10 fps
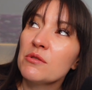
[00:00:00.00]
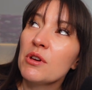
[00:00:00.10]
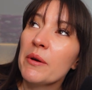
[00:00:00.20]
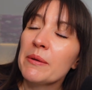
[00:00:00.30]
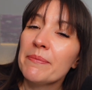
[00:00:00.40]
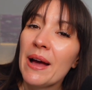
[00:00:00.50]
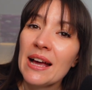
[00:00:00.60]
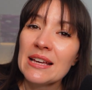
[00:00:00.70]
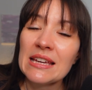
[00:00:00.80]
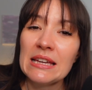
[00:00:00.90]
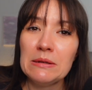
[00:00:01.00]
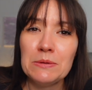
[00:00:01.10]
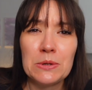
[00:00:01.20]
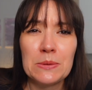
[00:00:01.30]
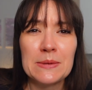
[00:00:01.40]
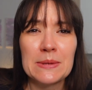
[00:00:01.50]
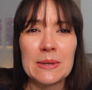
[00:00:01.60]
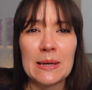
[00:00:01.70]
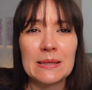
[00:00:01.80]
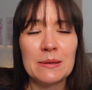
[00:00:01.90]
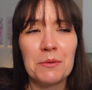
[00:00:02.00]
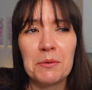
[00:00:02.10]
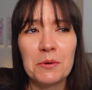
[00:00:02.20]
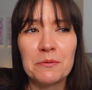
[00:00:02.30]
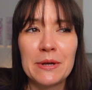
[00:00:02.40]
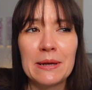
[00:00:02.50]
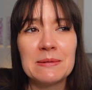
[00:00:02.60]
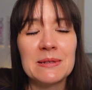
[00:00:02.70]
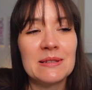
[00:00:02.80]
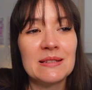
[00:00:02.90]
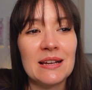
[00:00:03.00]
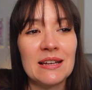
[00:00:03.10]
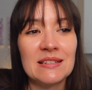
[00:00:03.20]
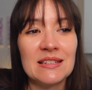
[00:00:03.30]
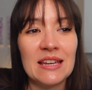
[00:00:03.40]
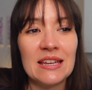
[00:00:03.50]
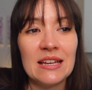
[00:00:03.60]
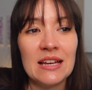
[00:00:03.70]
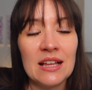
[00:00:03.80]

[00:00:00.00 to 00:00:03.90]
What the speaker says: going back into society, and when we all re-entered society,